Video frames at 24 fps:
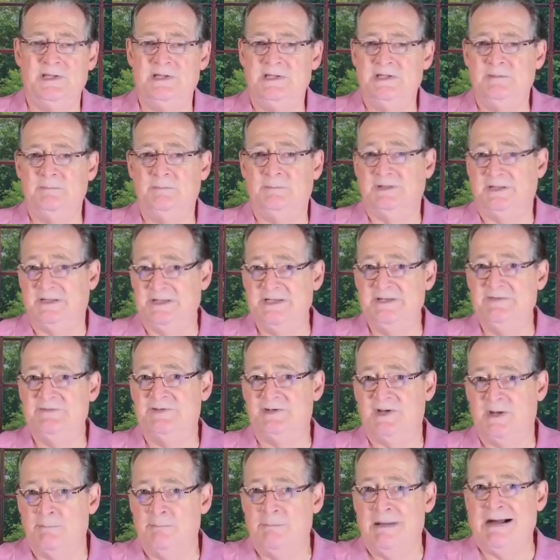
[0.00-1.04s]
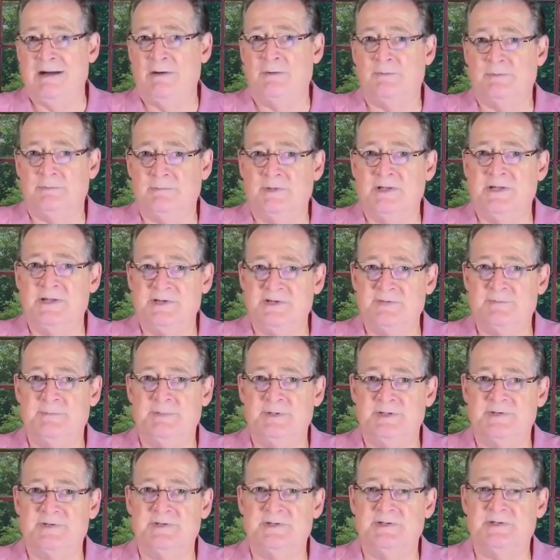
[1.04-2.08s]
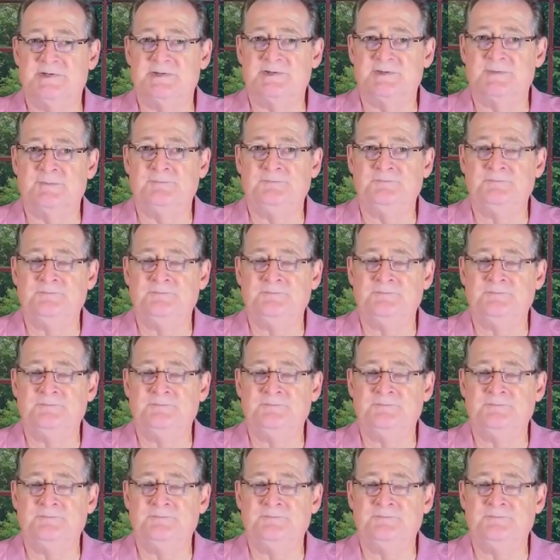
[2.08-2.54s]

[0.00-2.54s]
he believes about his business.